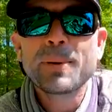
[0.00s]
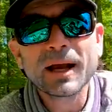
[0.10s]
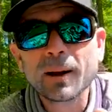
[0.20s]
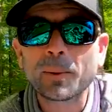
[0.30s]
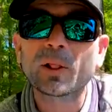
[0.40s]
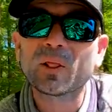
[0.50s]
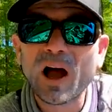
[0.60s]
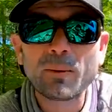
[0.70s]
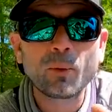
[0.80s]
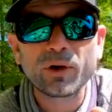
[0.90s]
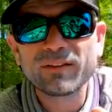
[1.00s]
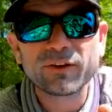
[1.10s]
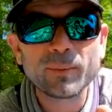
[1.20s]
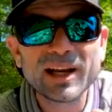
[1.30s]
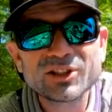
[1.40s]
pick up a lot more
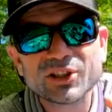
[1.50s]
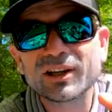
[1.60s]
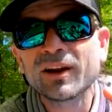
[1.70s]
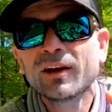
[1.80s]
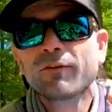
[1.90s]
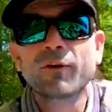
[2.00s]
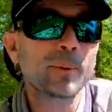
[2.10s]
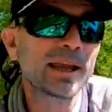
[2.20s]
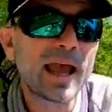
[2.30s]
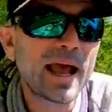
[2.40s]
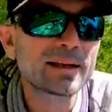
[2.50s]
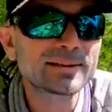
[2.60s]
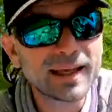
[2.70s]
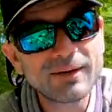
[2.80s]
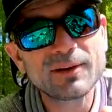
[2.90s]
information from a
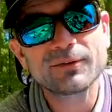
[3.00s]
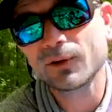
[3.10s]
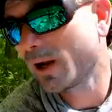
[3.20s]
cast, even if you're